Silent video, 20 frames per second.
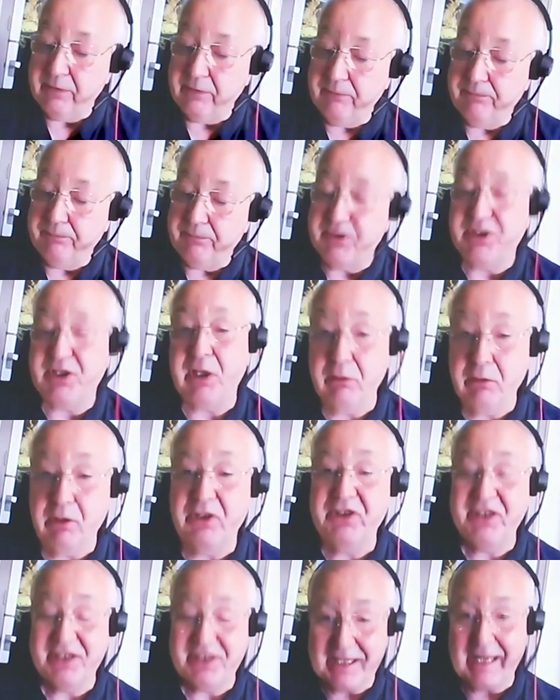Soul loss
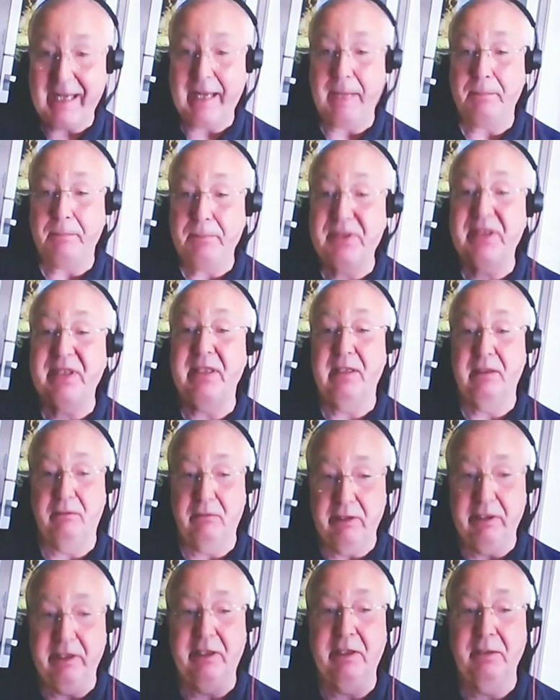is absolutely,
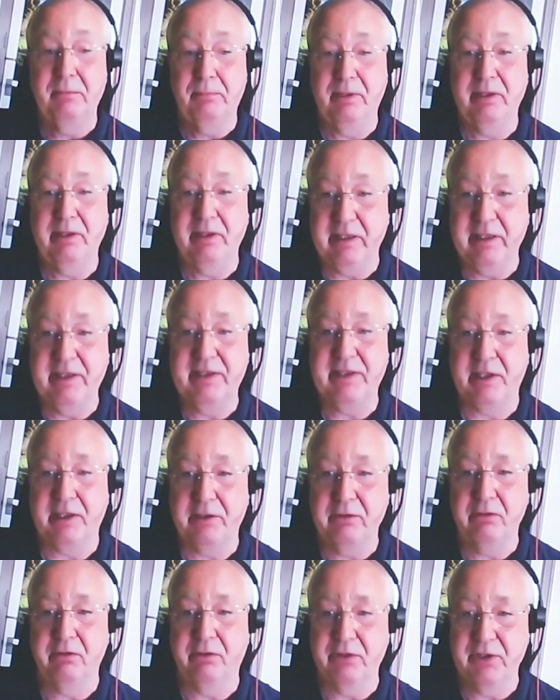completely
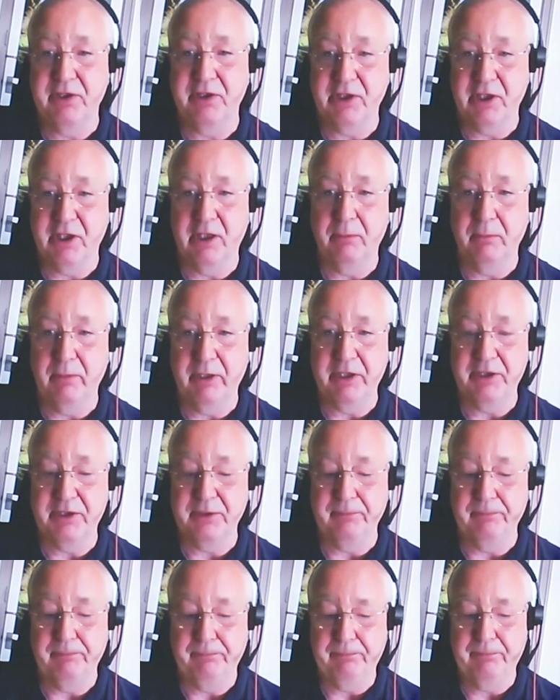central to shamanism,
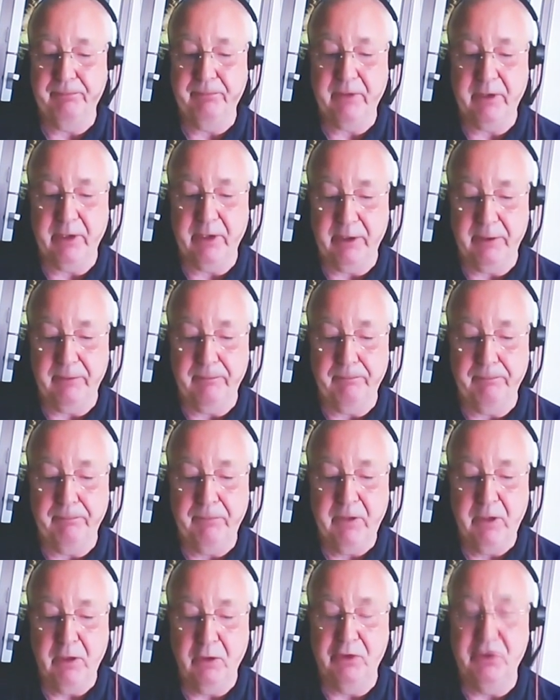
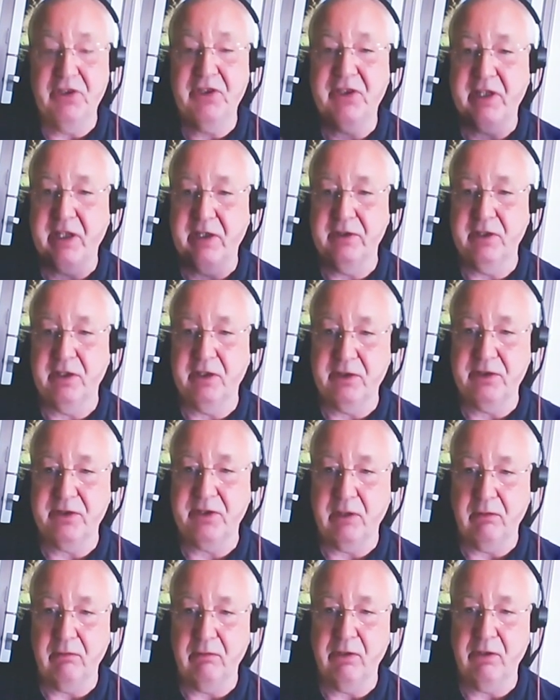understanding soul
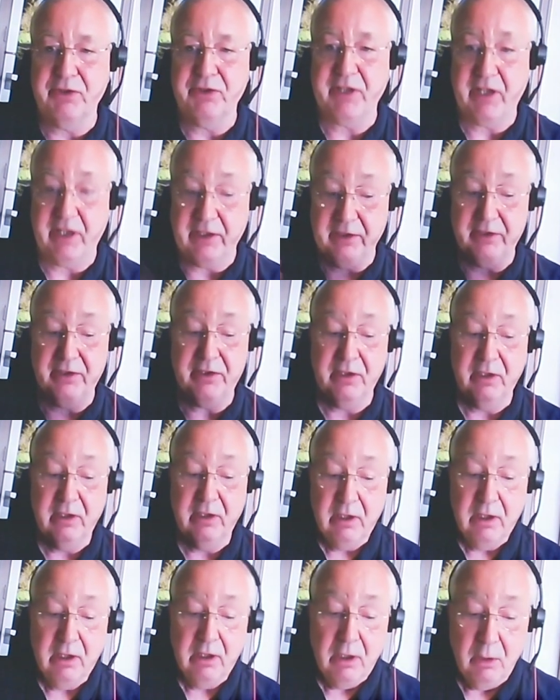loss and
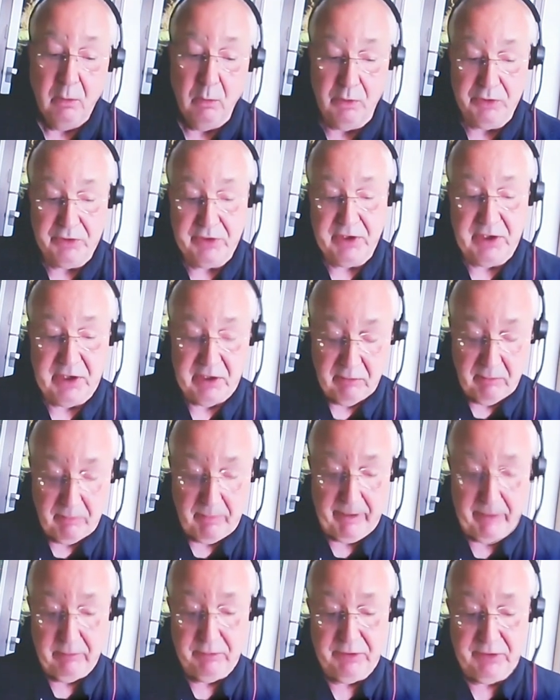what to do
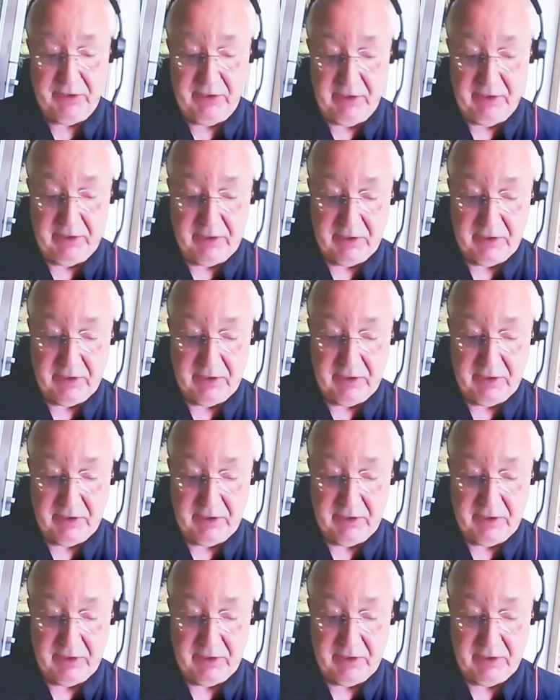about it.